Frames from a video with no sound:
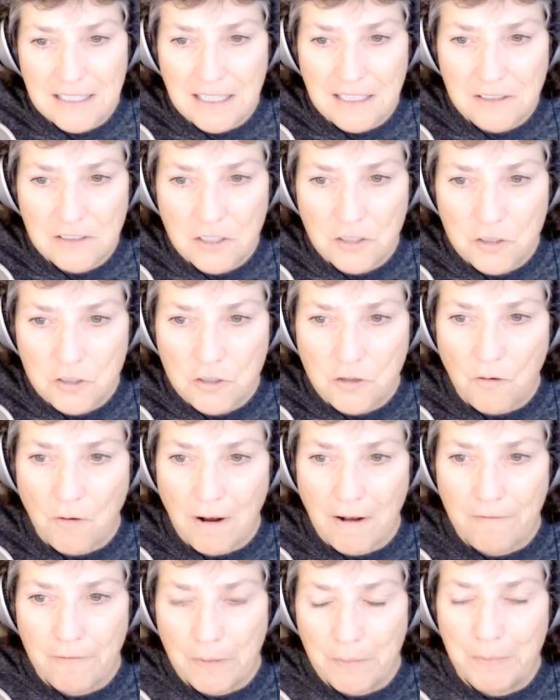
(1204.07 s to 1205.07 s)
see it to
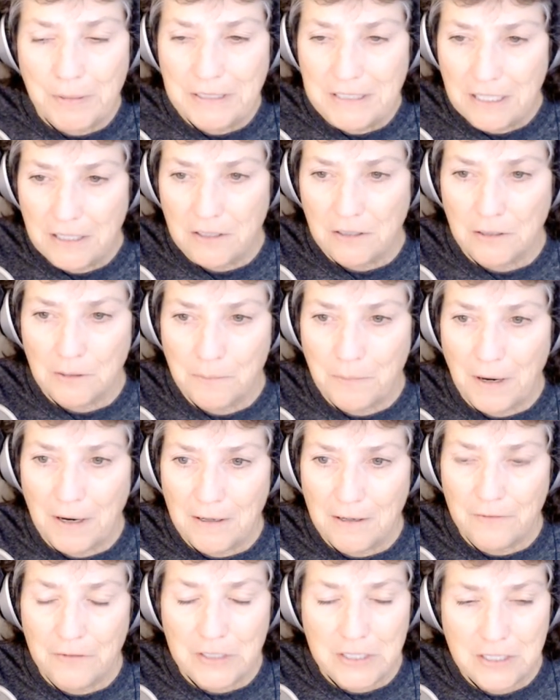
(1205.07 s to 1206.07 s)
show off a particular
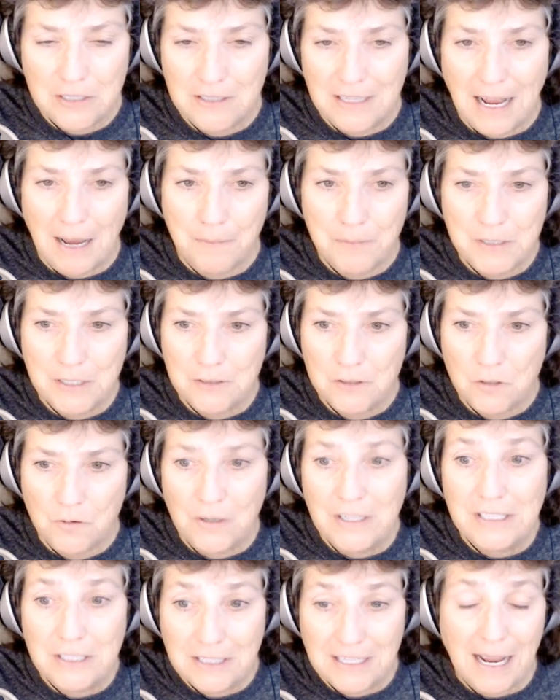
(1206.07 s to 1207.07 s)
part of a snapshot
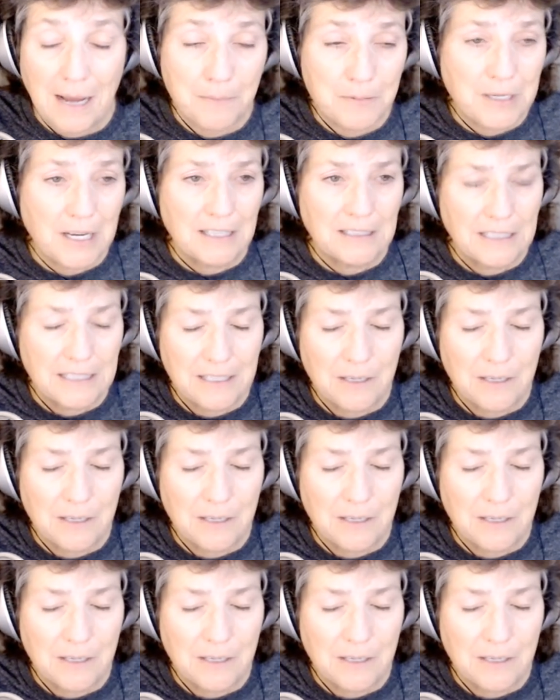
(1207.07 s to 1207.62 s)
screen snapshot,